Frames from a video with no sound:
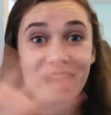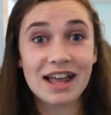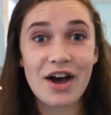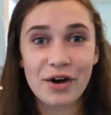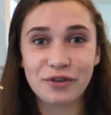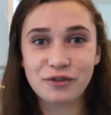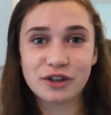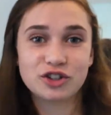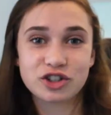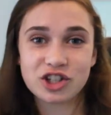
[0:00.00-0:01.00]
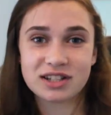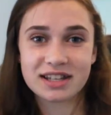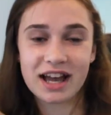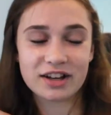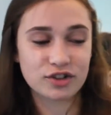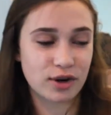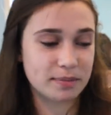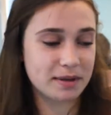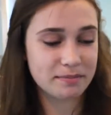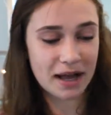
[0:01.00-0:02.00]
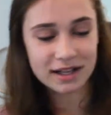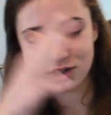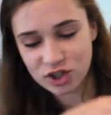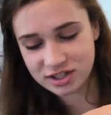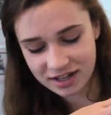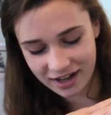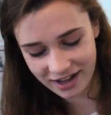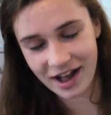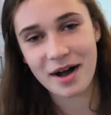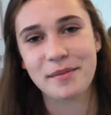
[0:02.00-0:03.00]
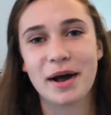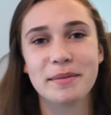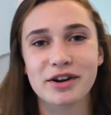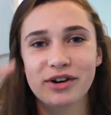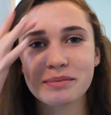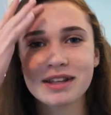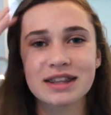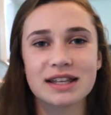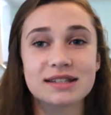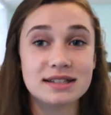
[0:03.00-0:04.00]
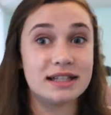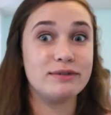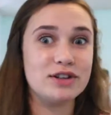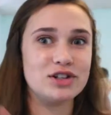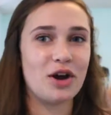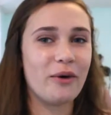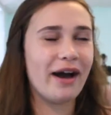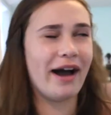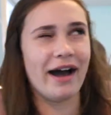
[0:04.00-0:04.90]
Hello, future Jessica interrupting past Jessica. I'm interrupting this TV show